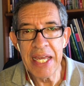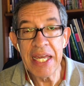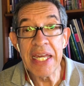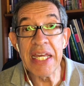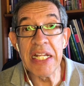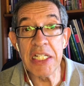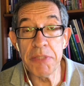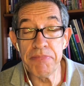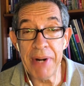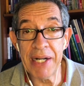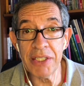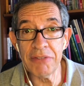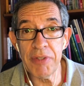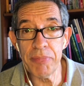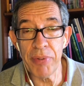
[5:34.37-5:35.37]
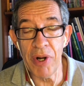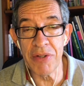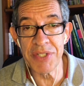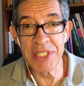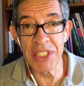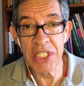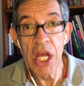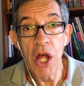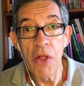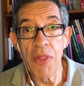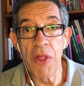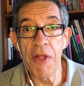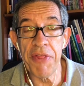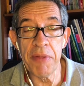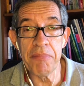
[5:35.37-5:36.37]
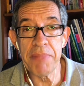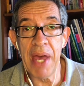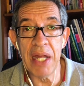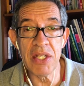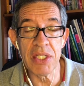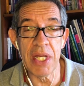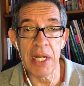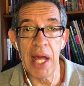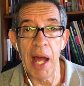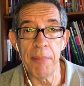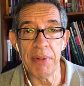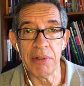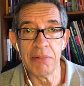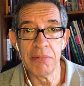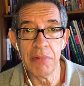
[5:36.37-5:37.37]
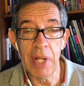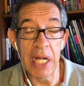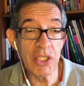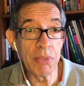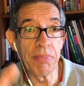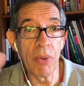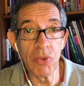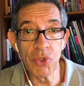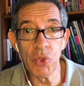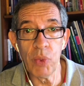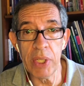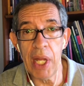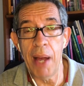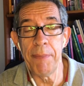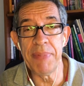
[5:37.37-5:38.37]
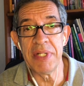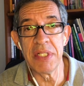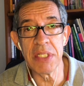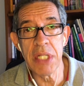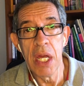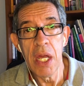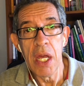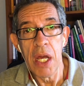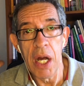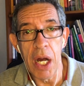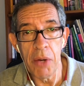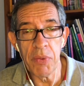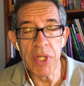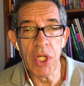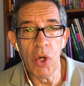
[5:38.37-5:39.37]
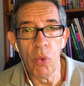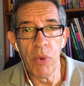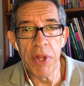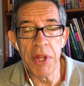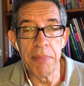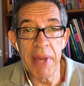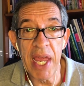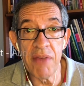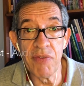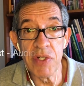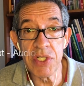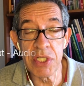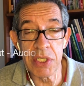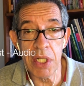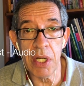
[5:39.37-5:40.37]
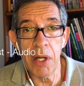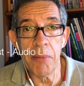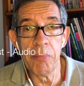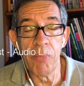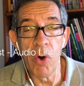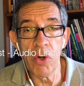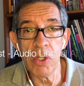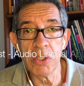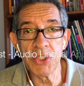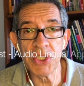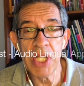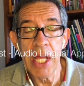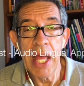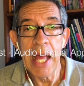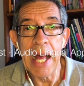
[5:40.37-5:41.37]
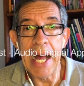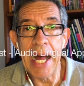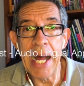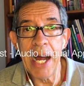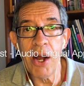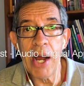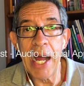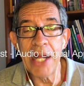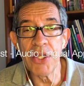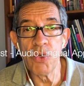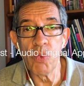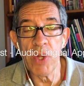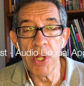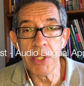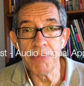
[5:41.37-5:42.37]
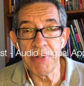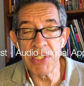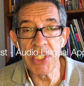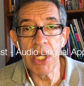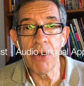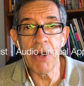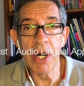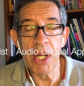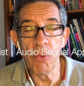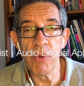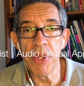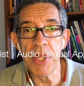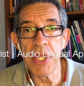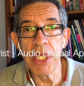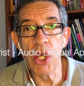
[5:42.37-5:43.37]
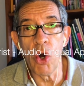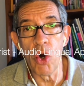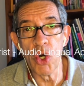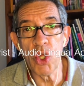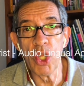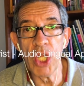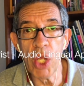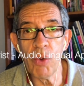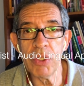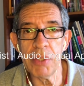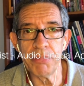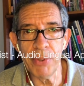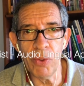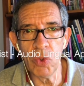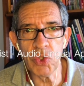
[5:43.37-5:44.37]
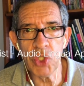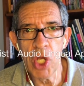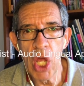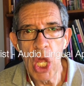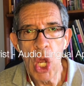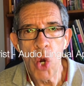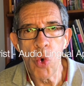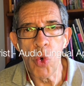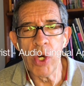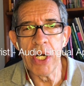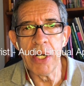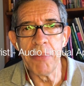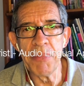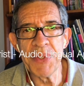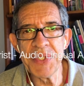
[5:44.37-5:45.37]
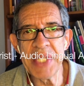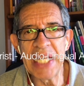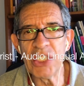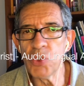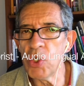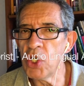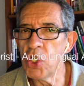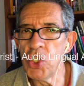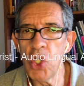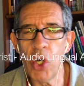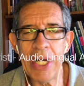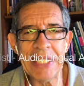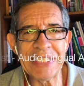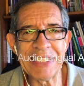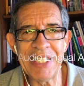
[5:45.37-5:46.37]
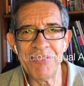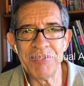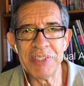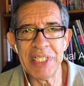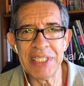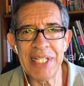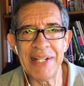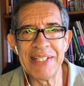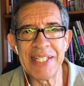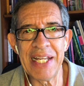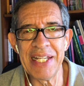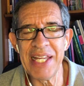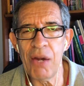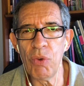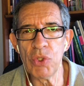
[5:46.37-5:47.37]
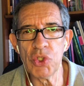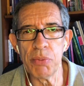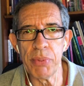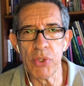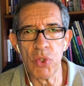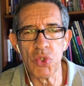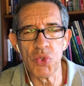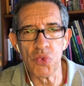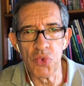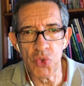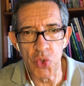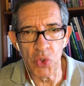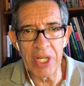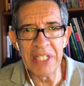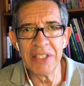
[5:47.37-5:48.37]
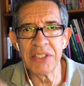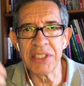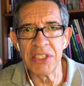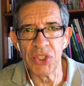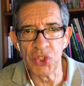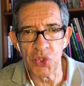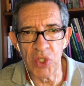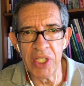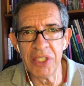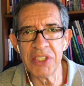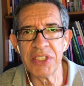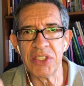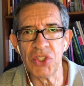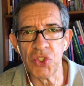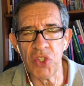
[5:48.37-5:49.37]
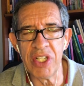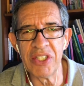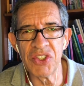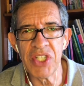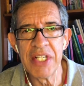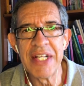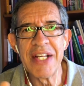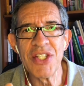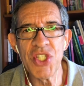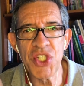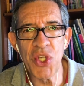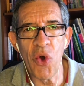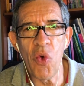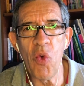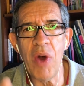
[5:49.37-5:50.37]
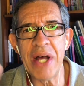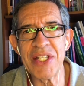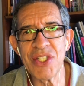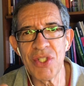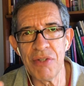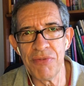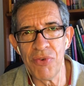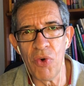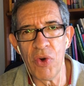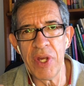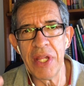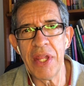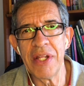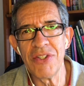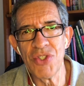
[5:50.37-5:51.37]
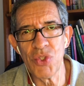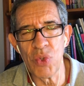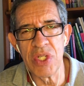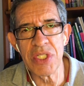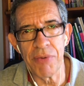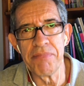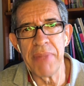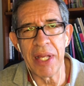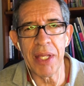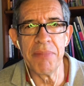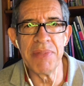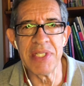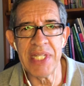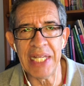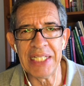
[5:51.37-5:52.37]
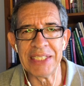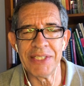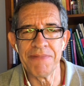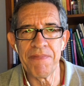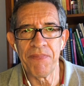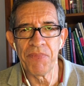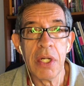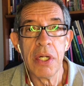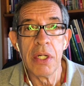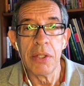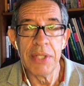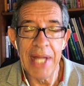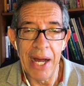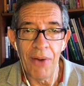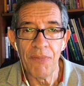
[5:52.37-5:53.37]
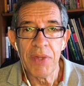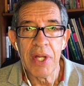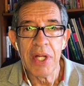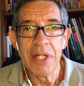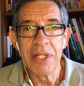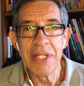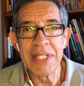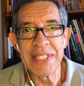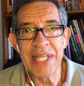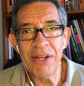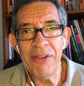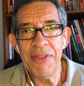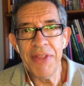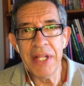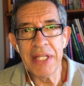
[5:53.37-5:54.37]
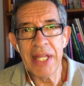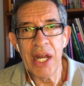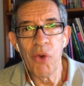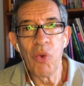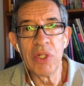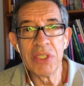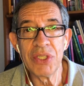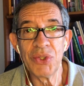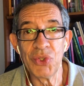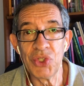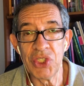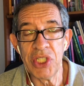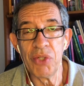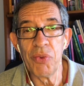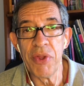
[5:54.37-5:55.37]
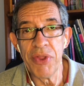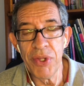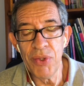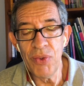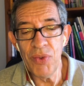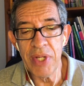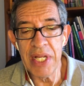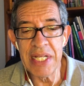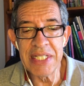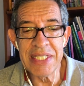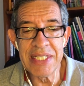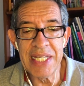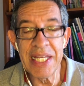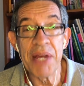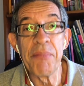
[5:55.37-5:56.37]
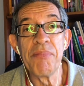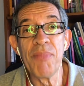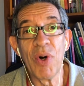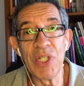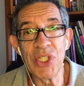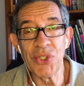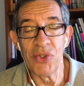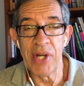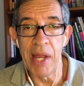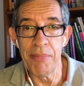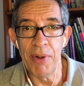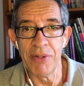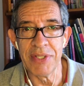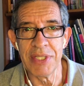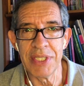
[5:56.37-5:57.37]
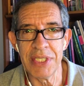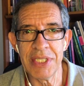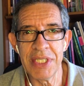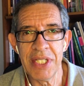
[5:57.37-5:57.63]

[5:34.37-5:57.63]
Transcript: It is part of a process, nothing bad is going to happen. As opposed to what happened, with the behaviorist models, and particularly with the audiolingual approach, where mistakes were not accepted, and the idea was to produce drills and drills and drills so as to avoid students from making mistakes. Now, the second thing that I wanted to share with you is the monitor hypothesis.